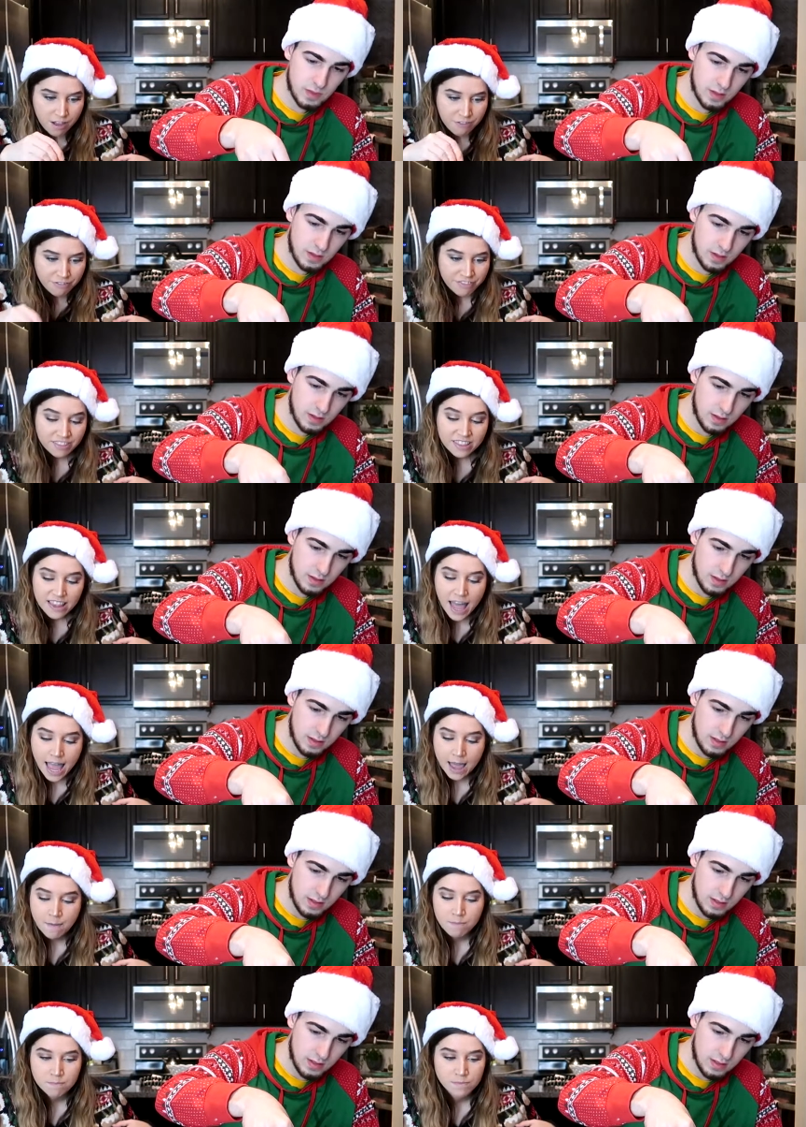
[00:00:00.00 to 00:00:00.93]

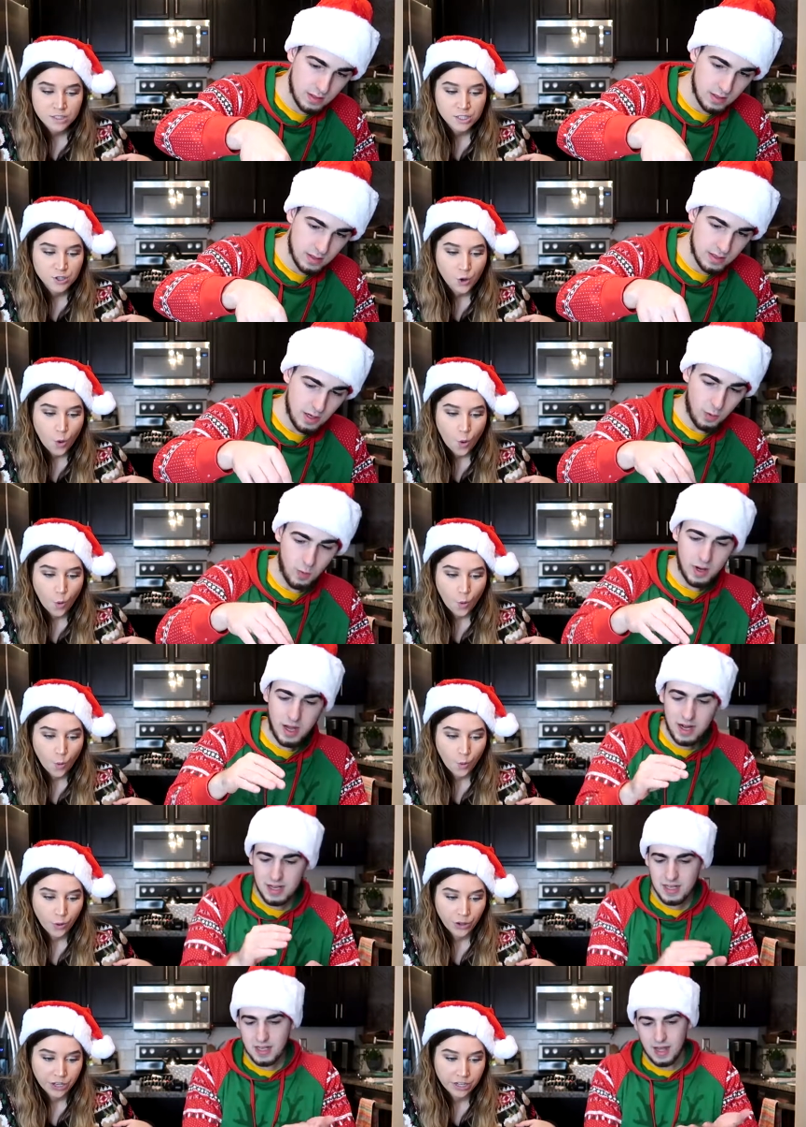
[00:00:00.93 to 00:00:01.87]
Speaker 1: Flames.
Speaker 2: Yo, what
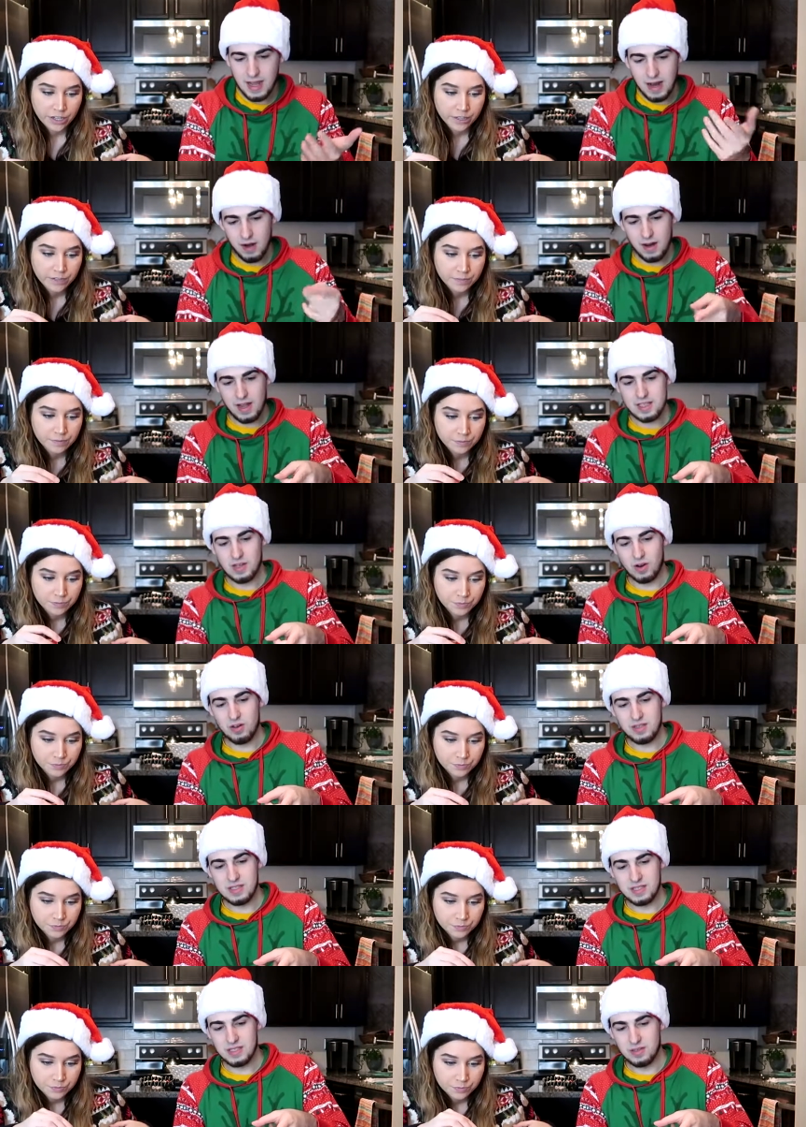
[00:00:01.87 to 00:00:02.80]
kind of airheads are
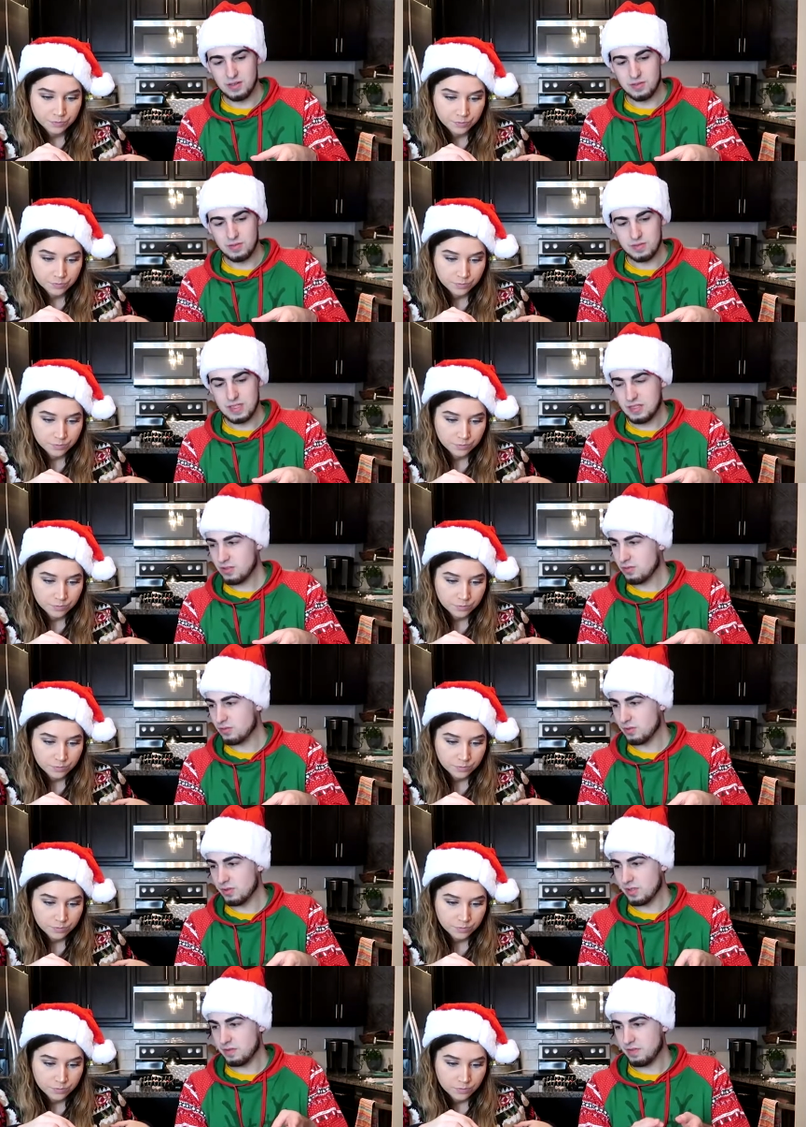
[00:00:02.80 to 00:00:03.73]
these though? These are
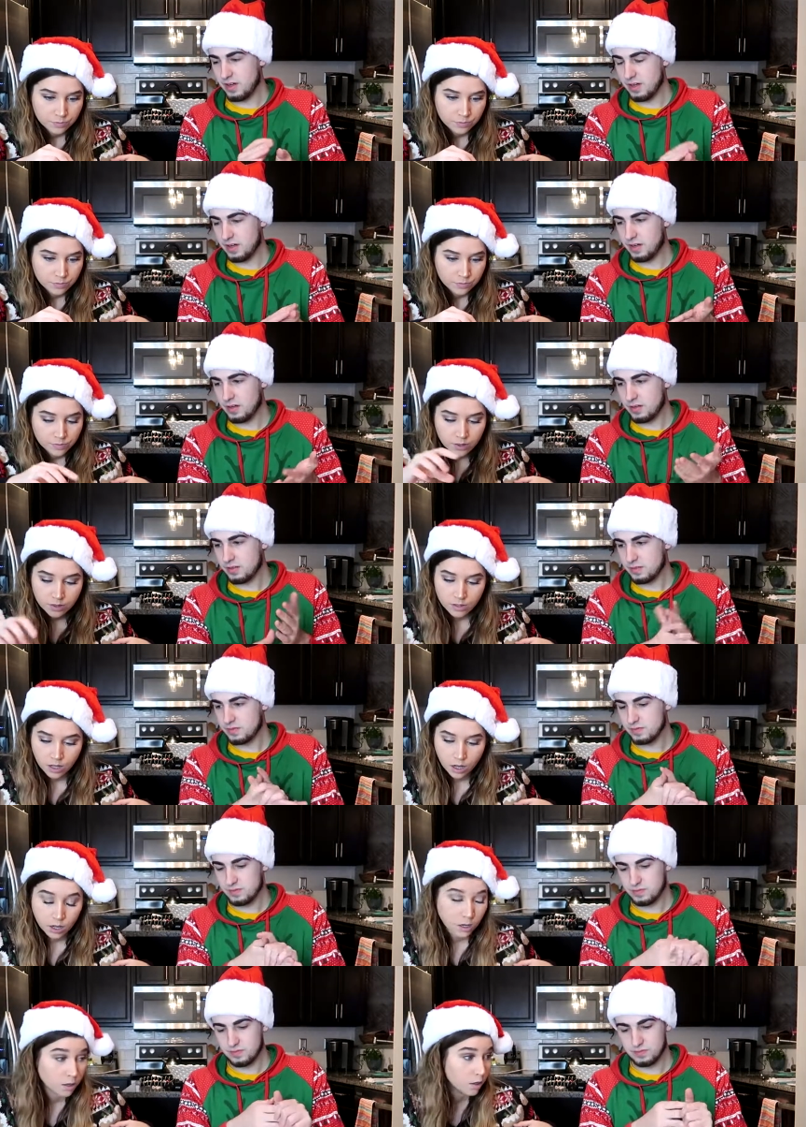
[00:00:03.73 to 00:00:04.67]
really fire.
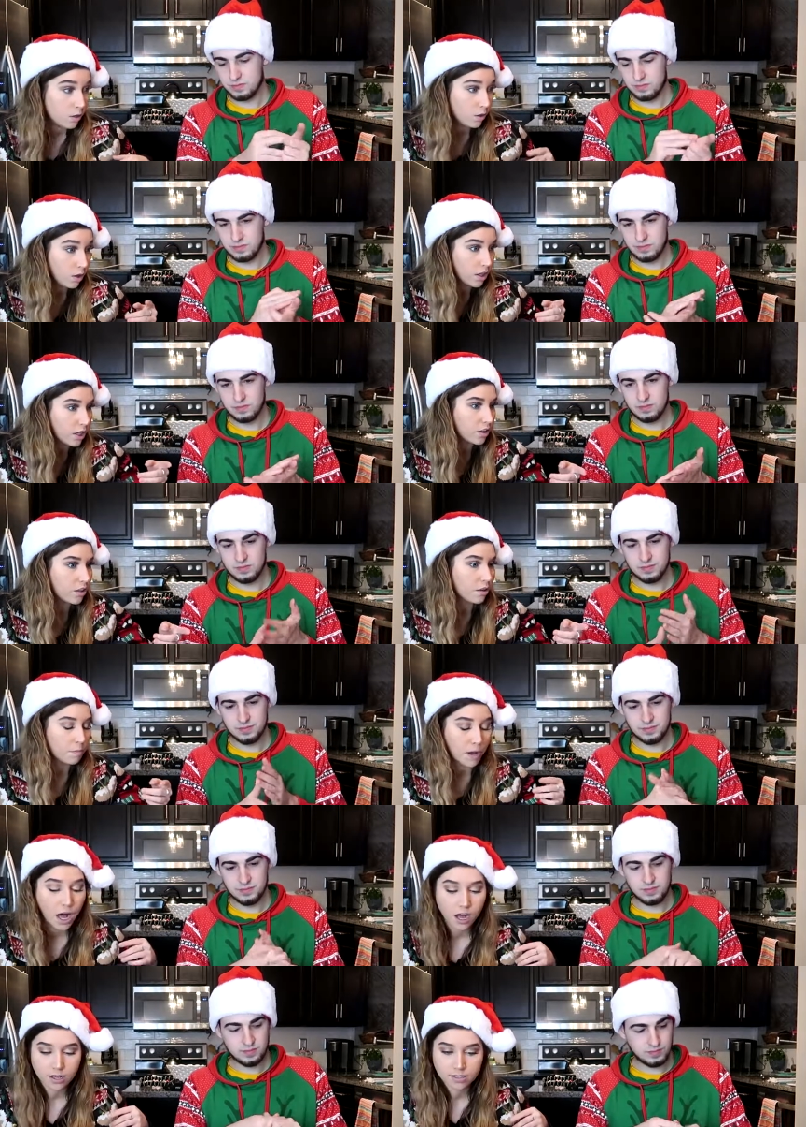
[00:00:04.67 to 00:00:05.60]
Speaker 1: I don't know, look in the
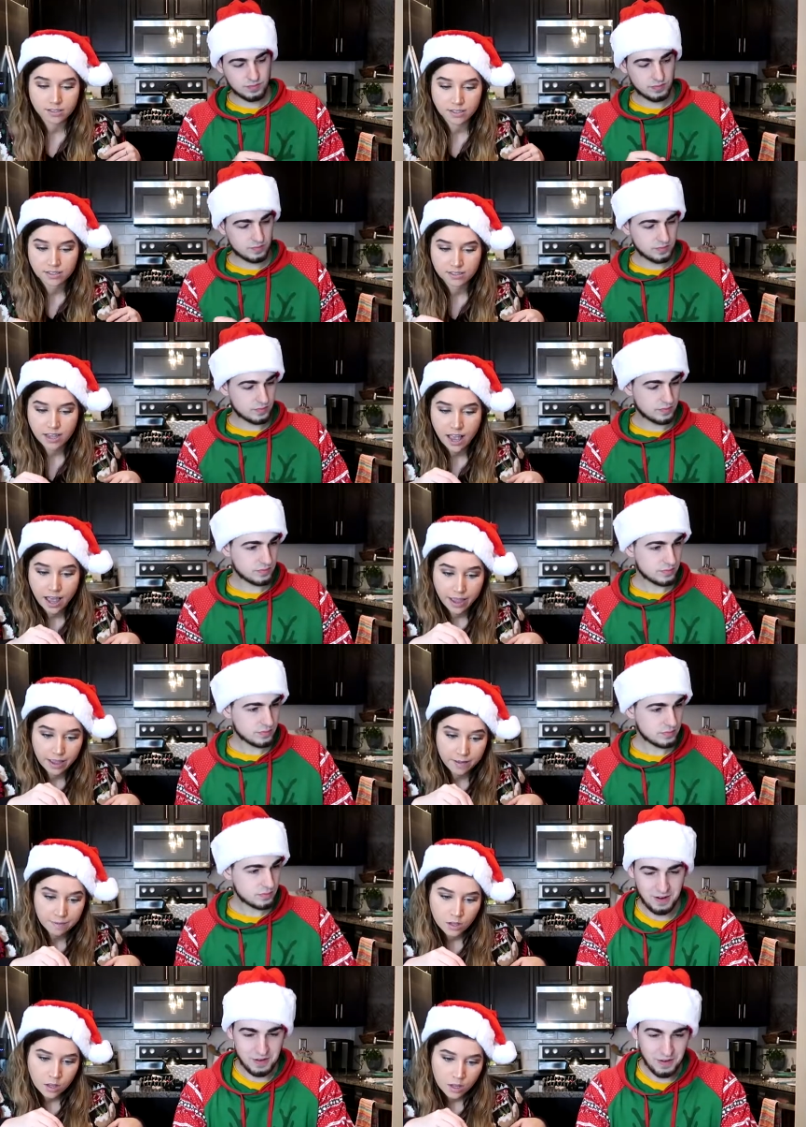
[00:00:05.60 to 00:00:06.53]
box, they say.
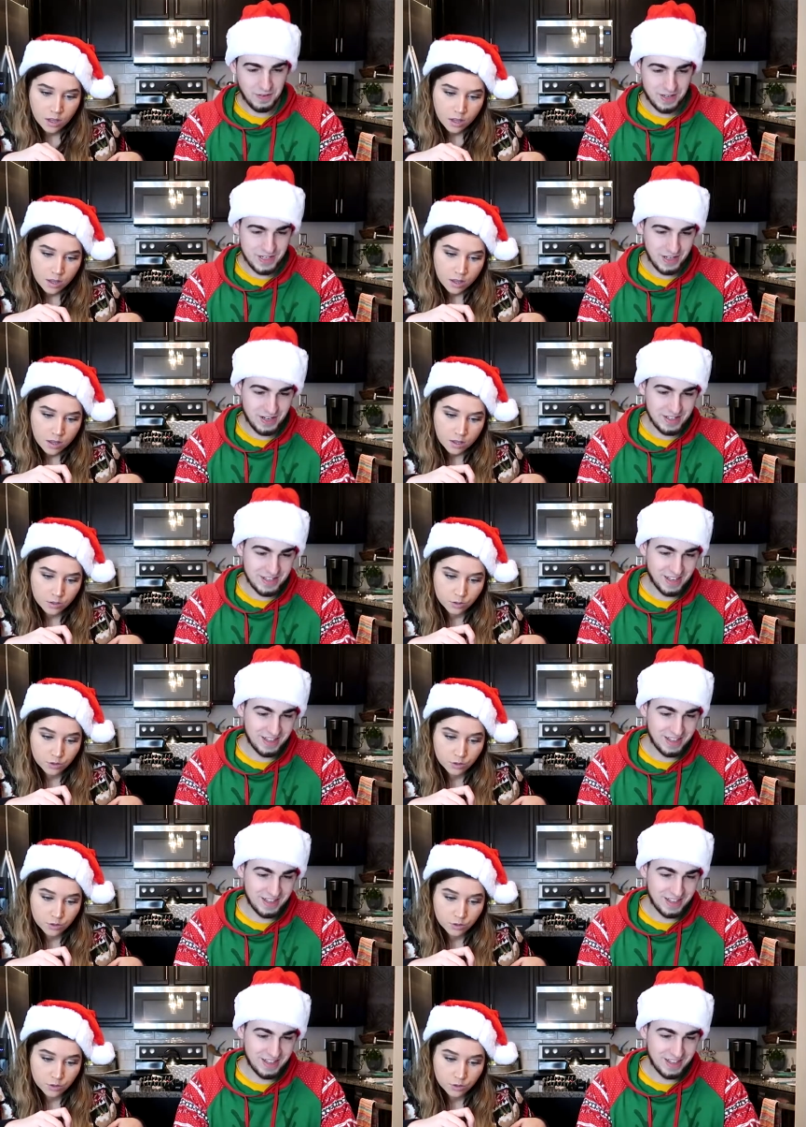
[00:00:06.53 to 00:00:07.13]
Speaker 2: I don't know if I should have